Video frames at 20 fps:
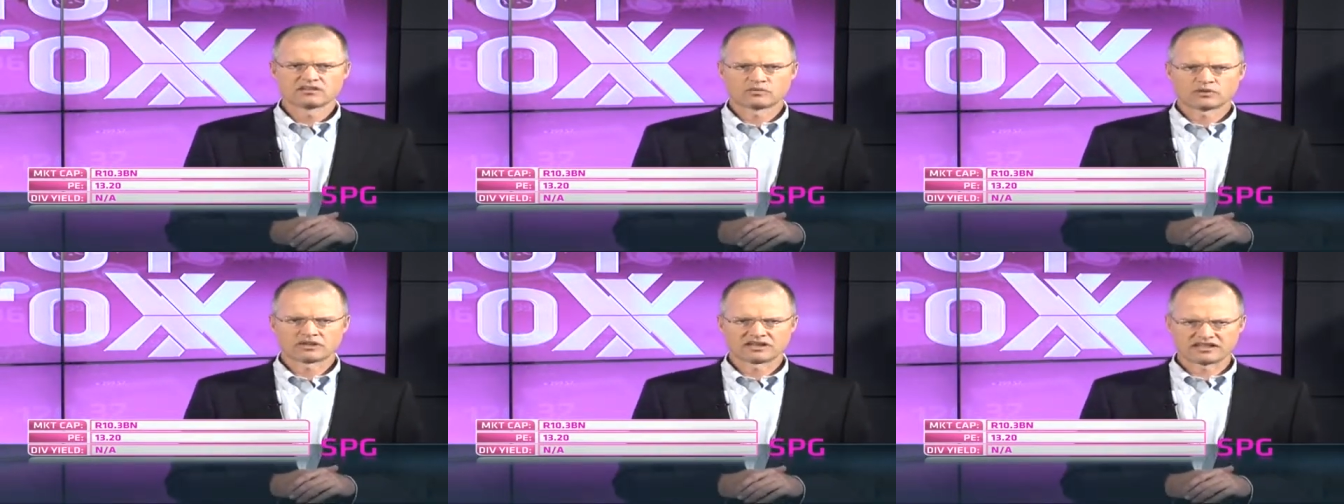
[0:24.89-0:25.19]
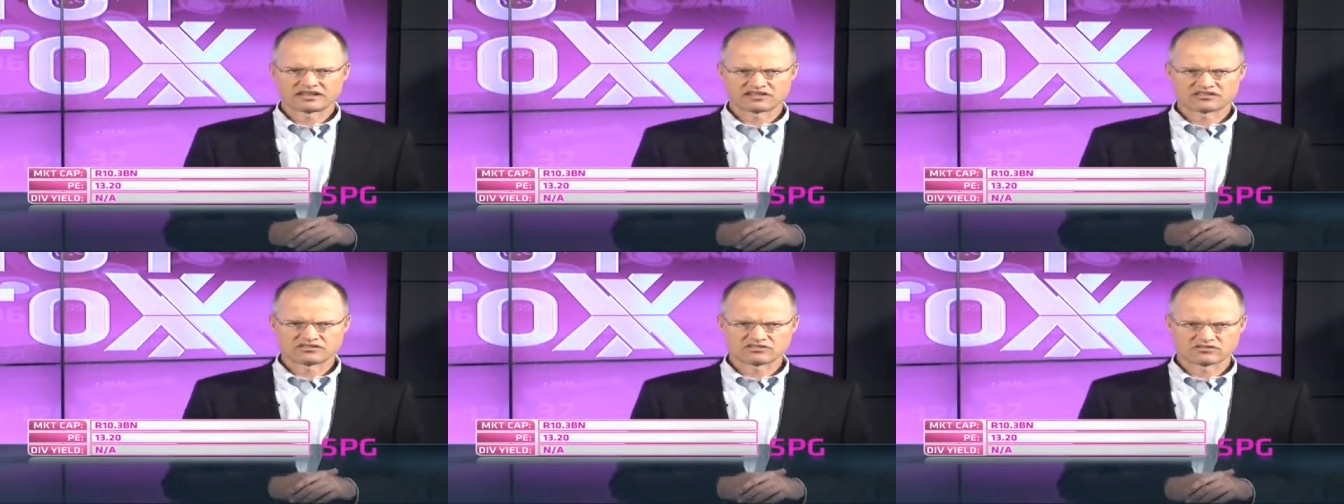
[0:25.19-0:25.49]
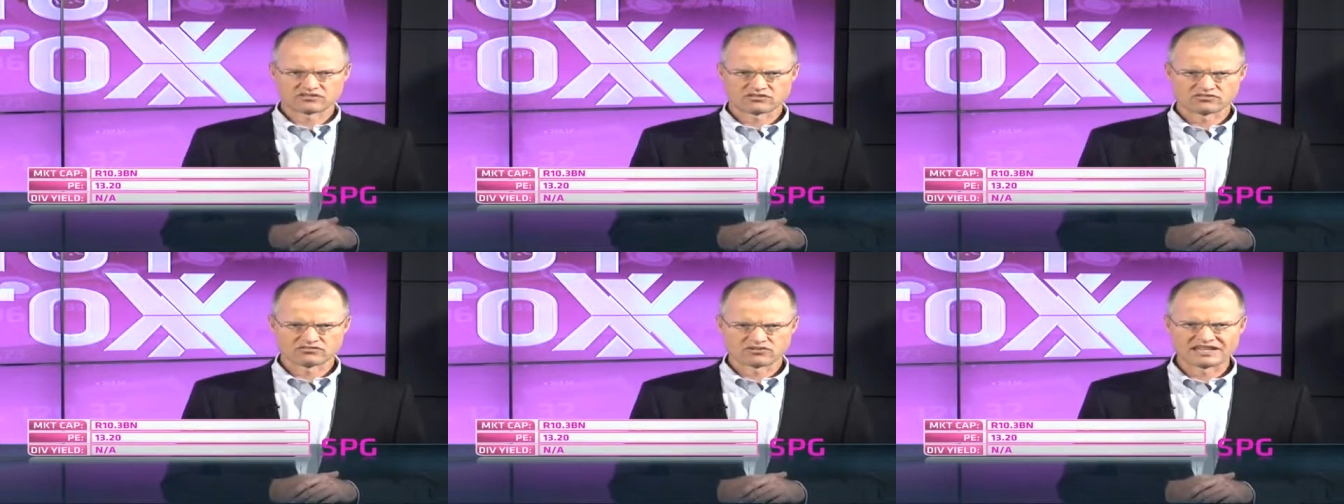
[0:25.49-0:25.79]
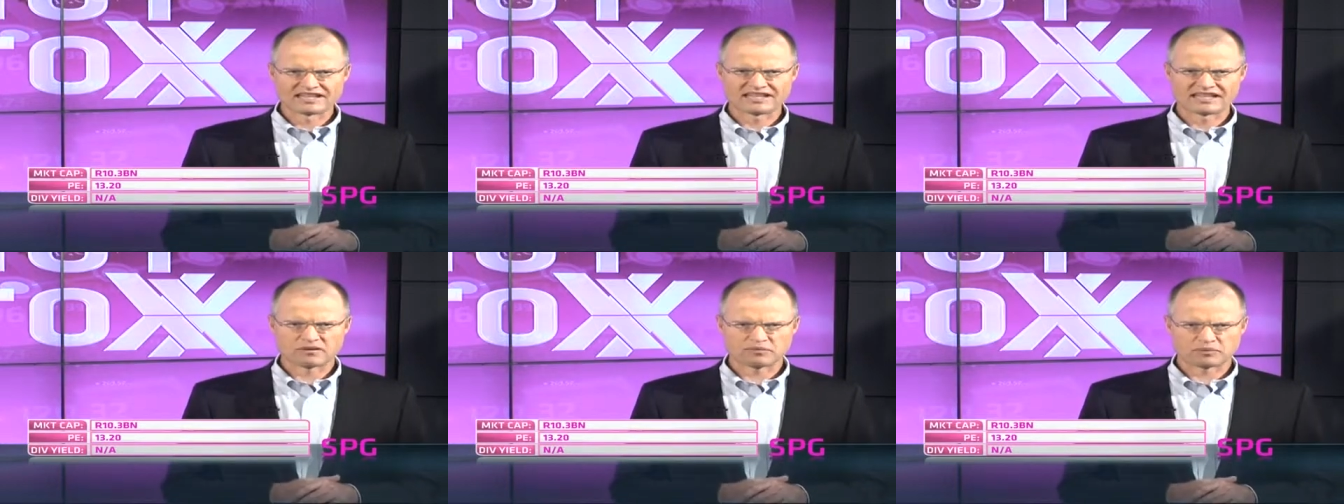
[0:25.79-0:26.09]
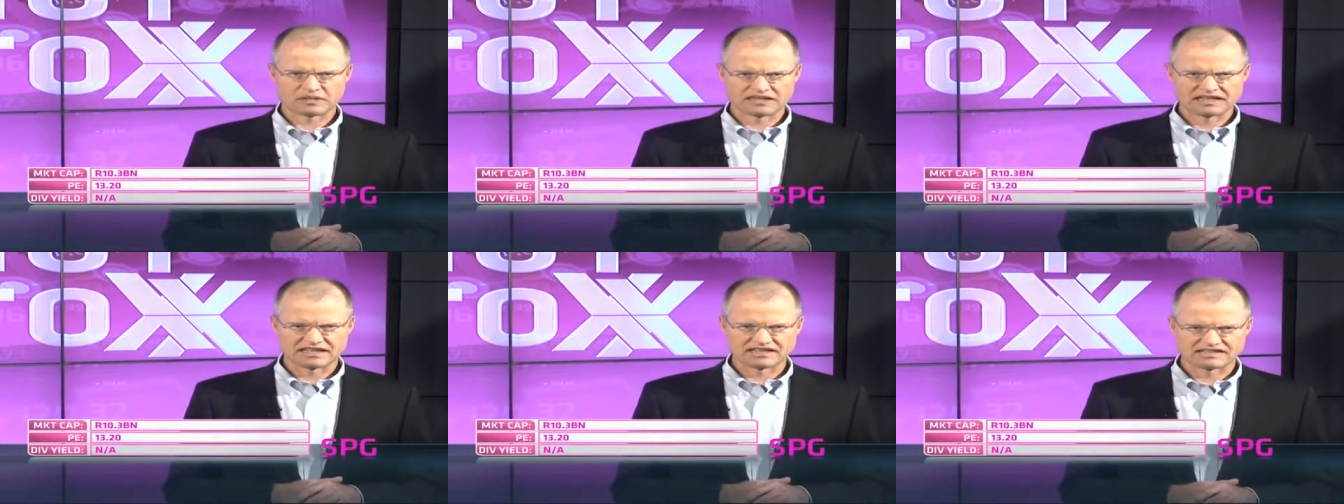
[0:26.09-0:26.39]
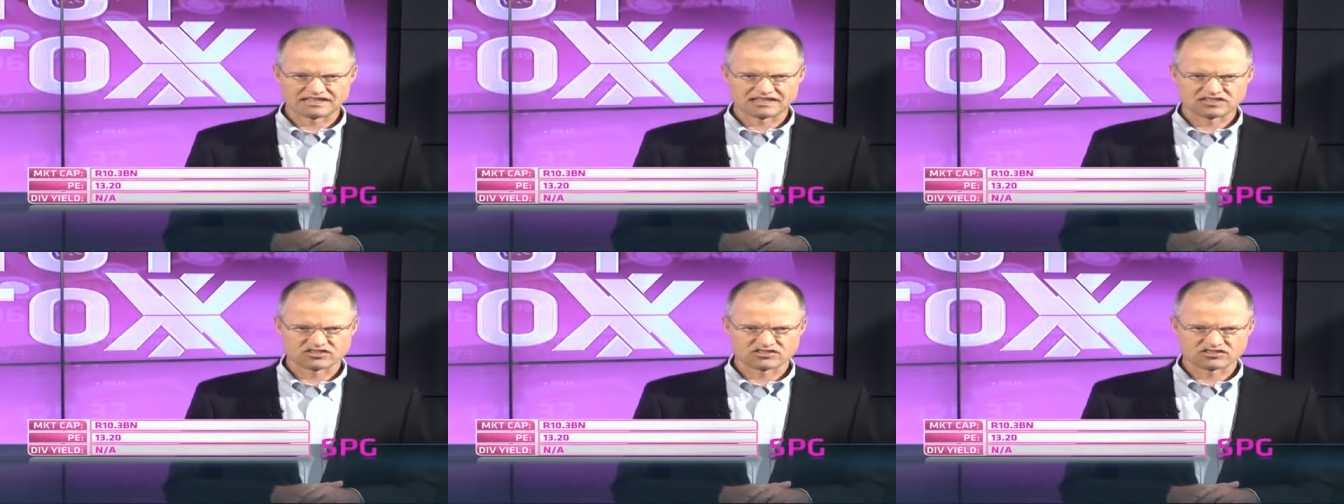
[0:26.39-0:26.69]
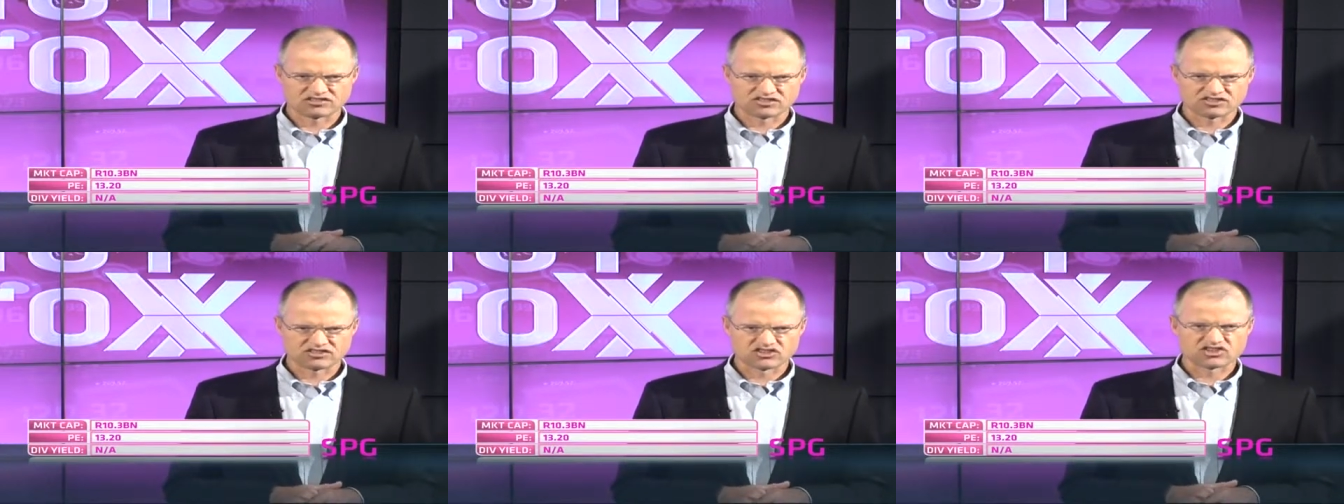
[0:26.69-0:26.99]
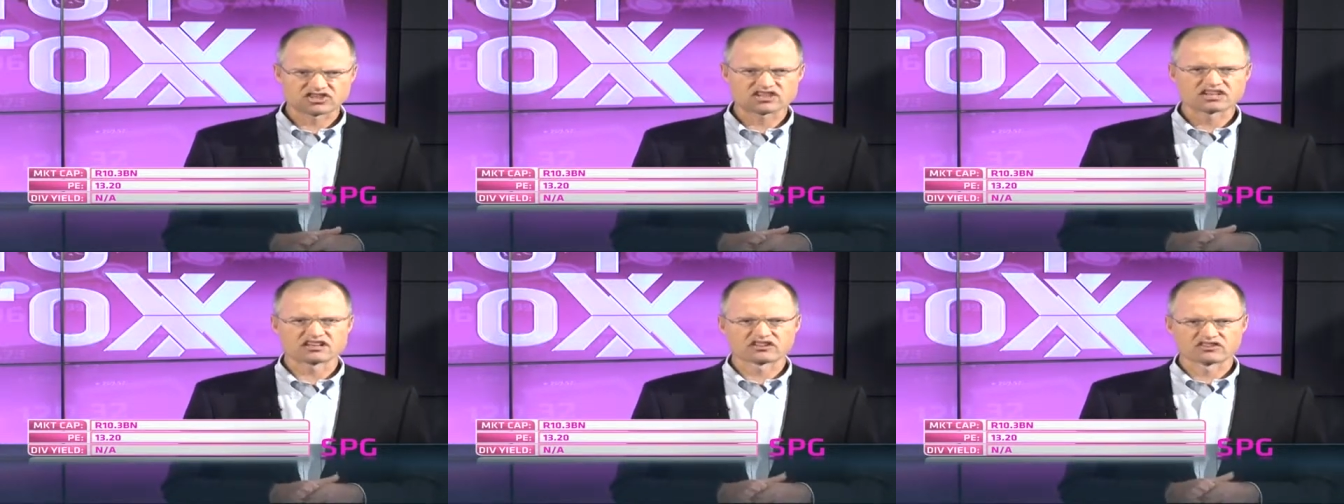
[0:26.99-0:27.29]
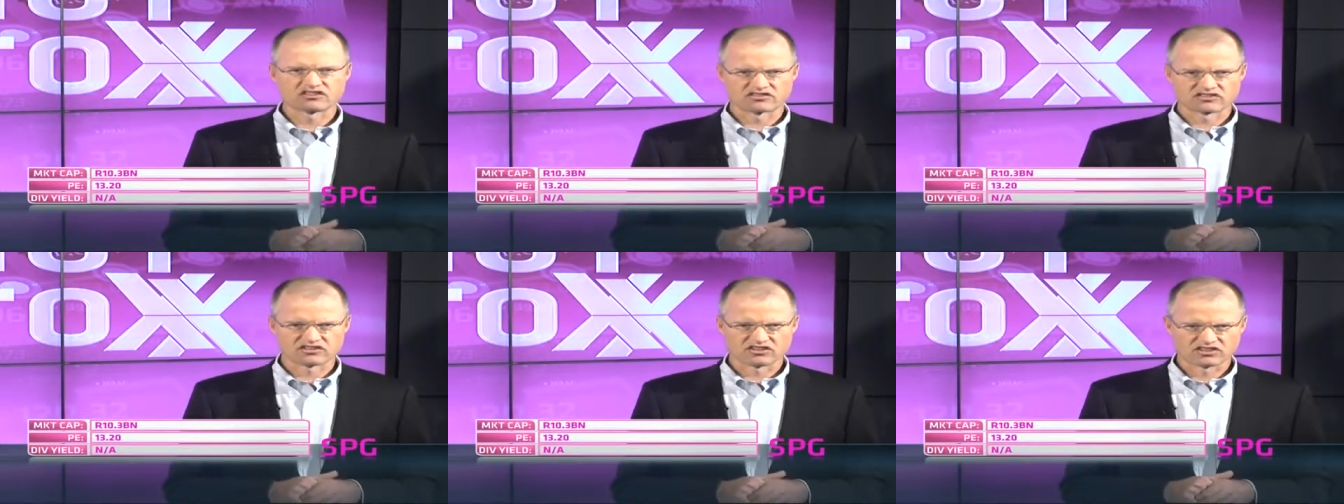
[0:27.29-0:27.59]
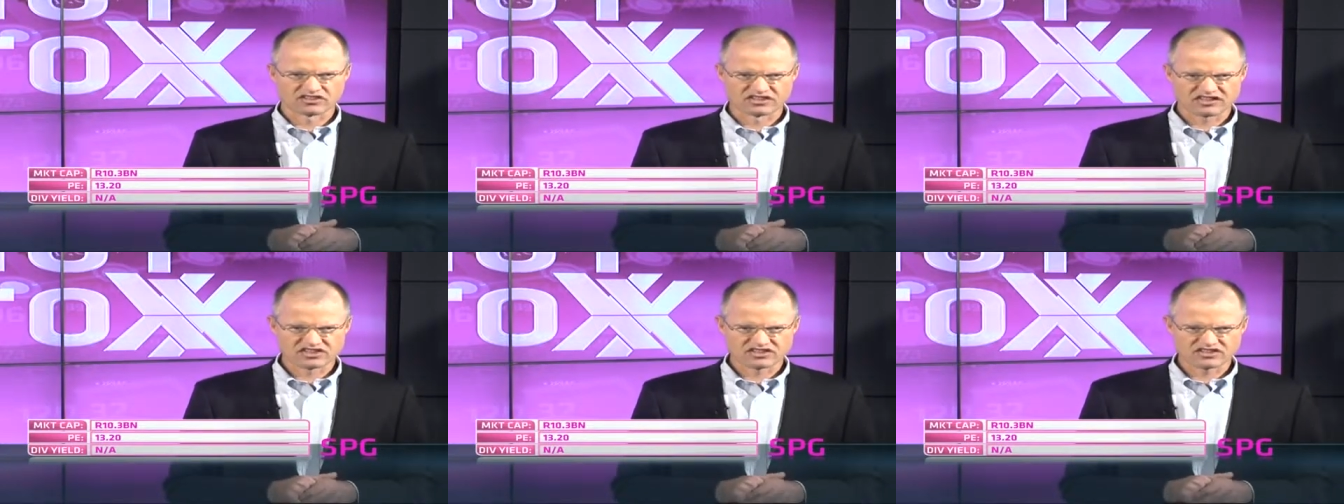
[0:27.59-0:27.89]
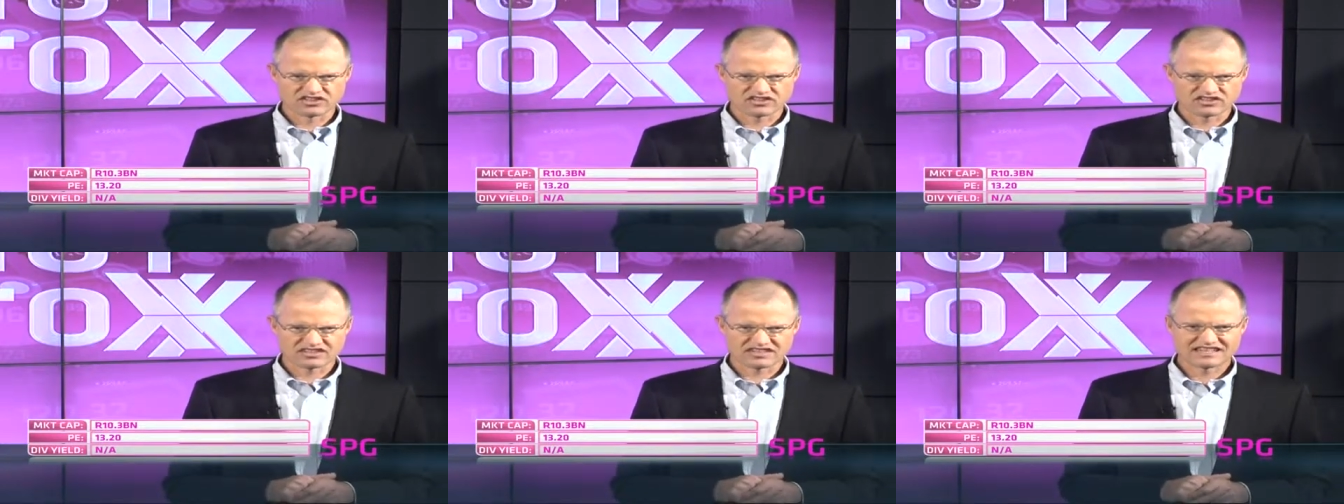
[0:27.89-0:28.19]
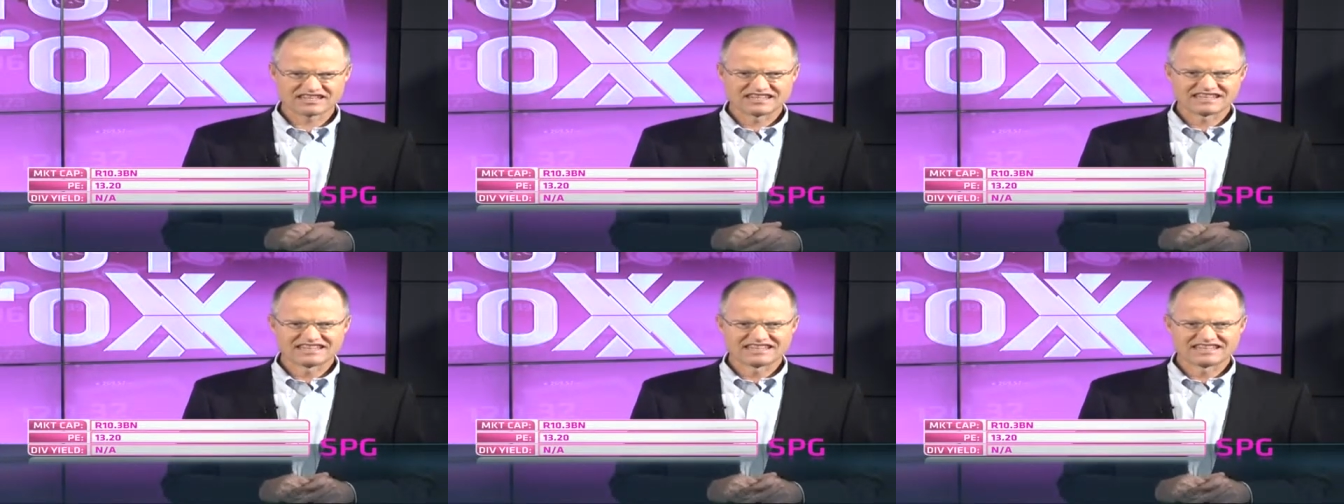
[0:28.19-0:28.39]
when it had to do recapitalizations and share consolidations.